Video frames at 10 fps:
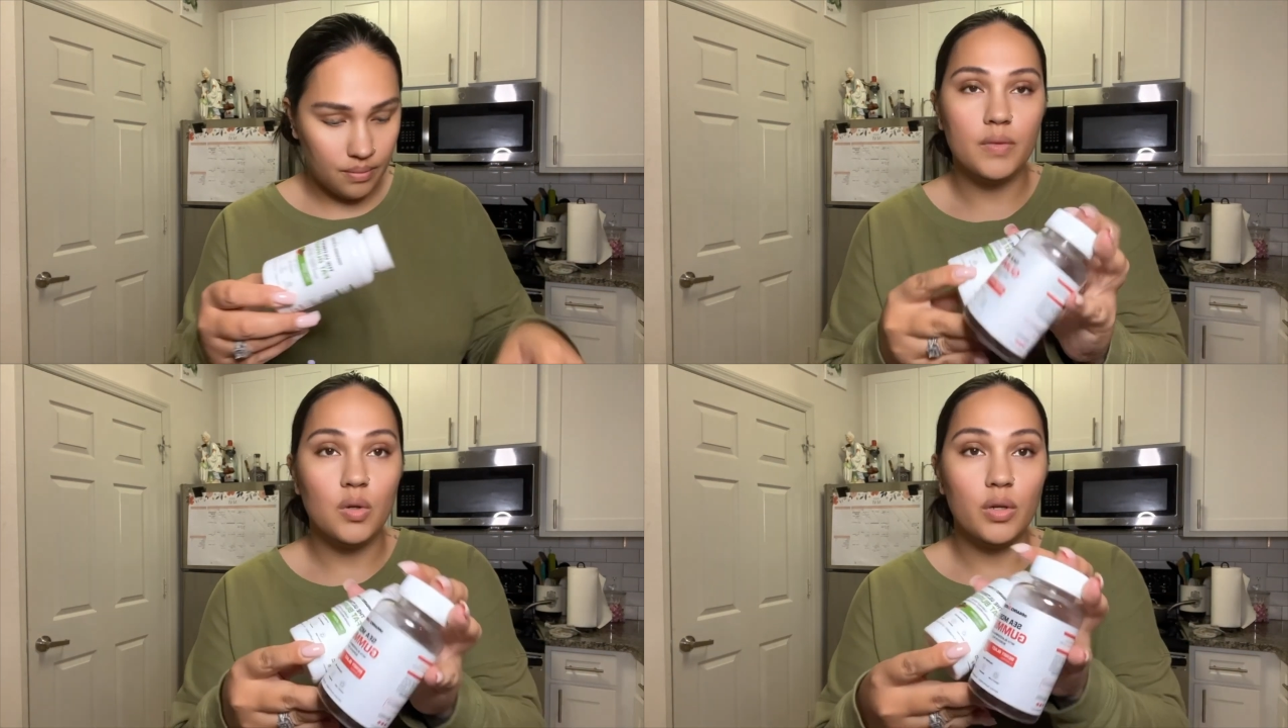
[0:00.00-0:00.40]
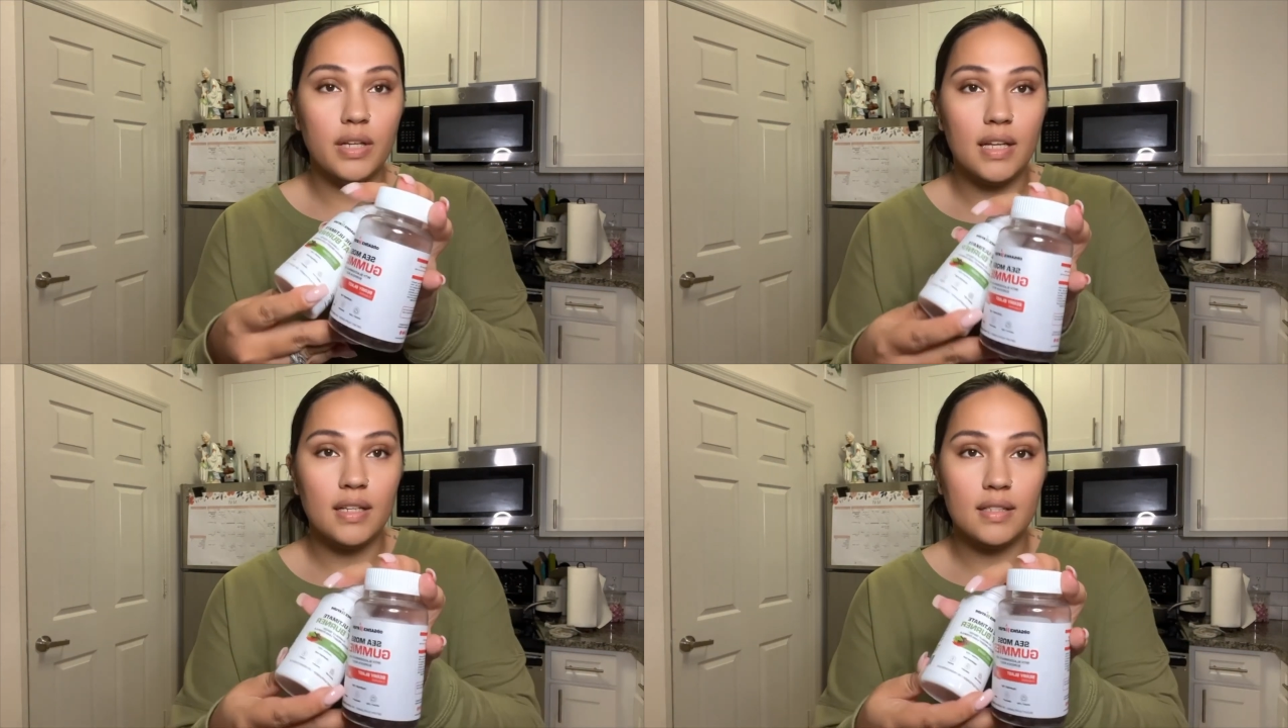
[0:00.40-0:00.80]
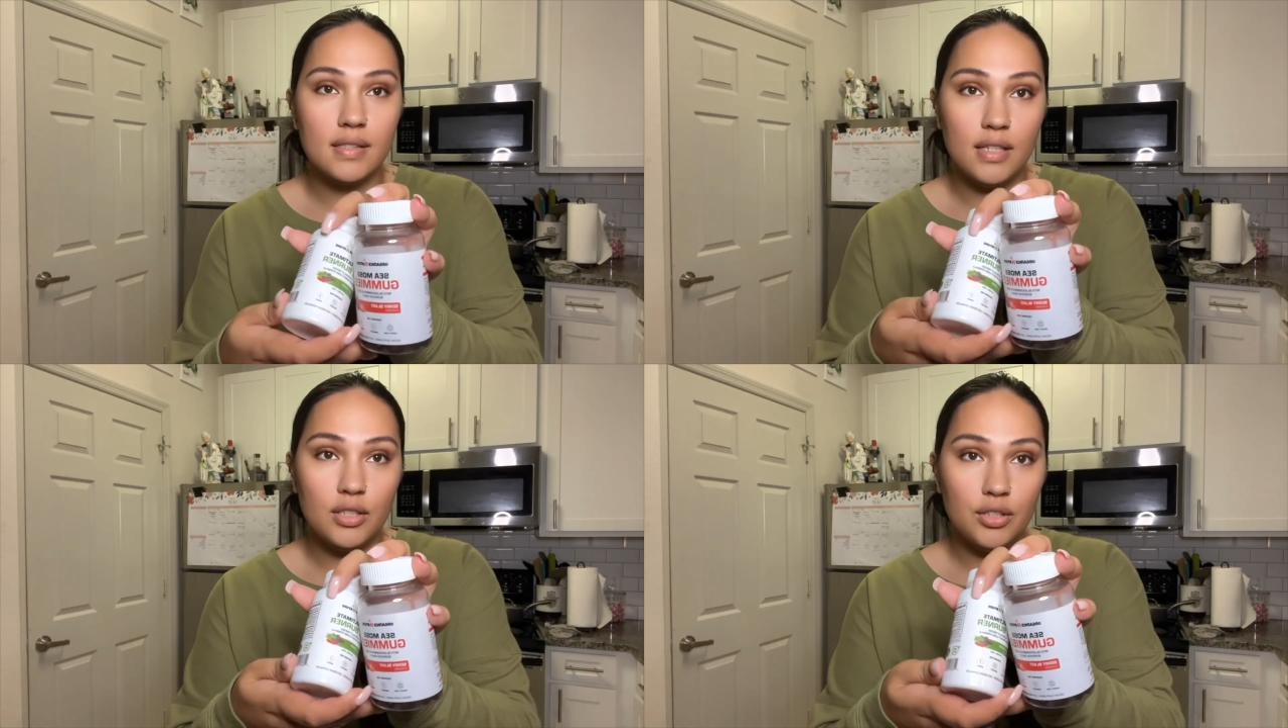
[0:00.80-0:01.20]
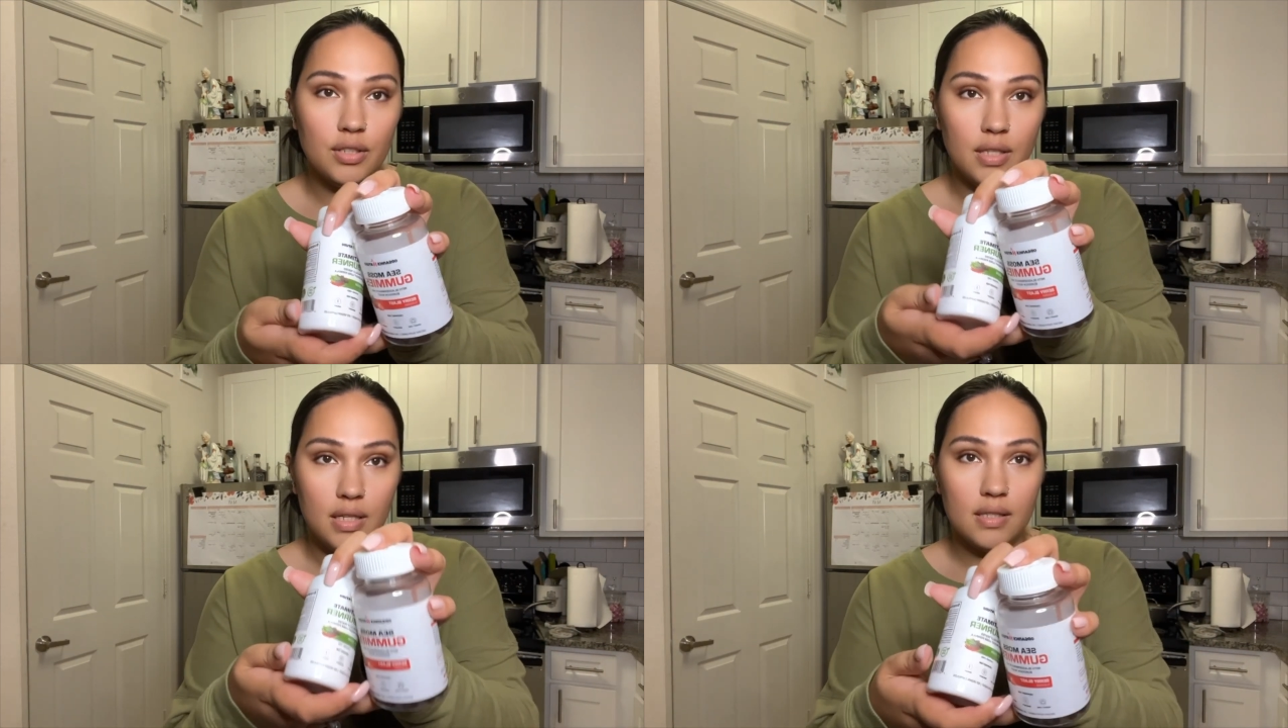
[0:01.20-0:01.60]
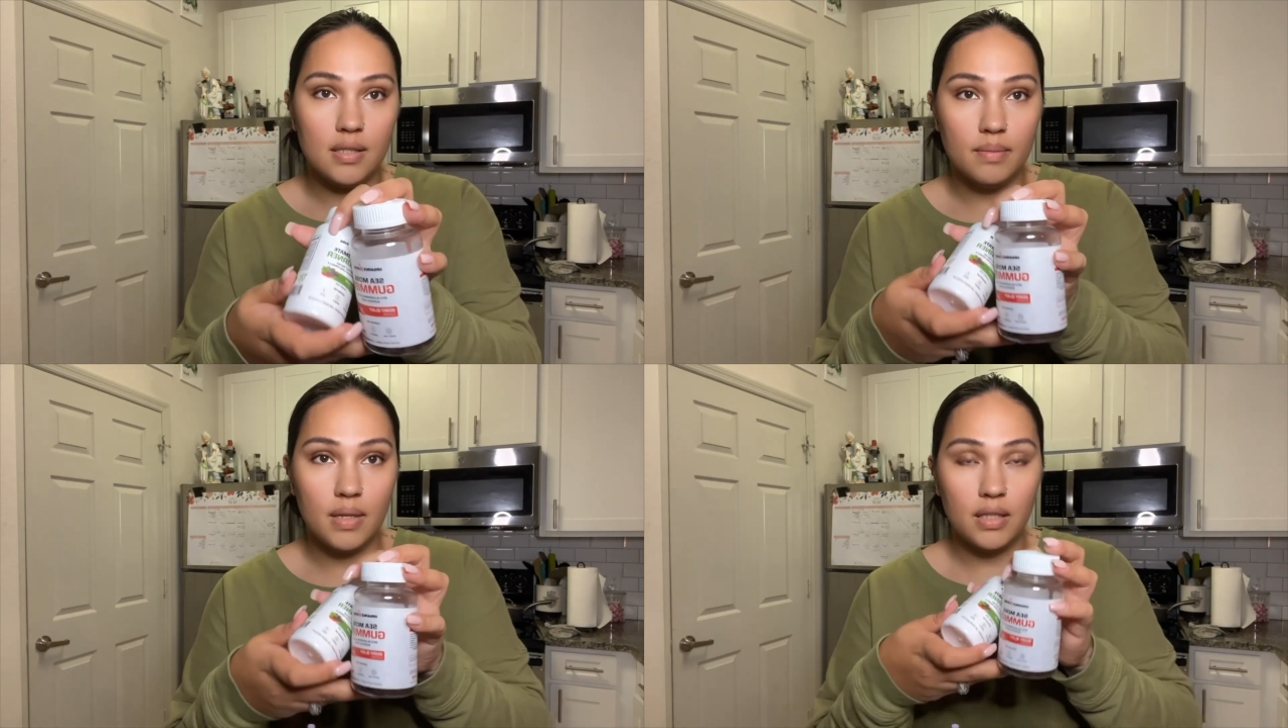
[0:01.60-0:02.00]
The Organics Nature. Again, it's
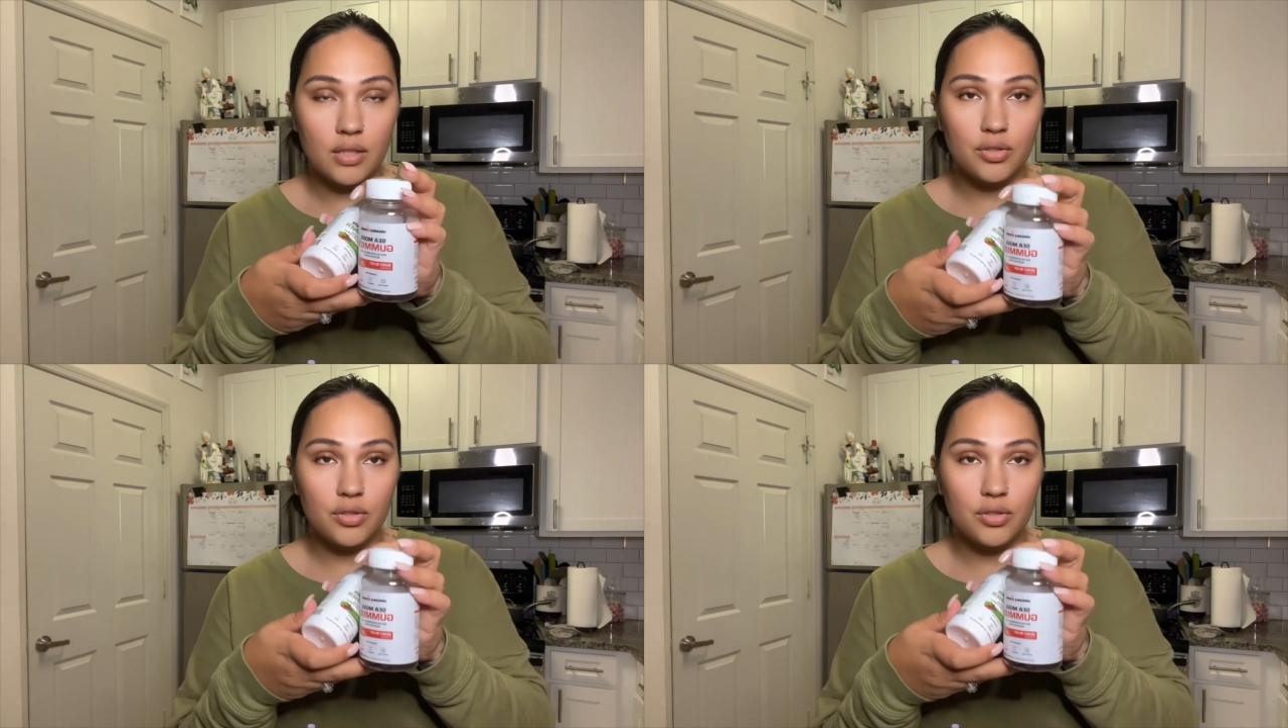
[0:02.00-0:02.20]
in my link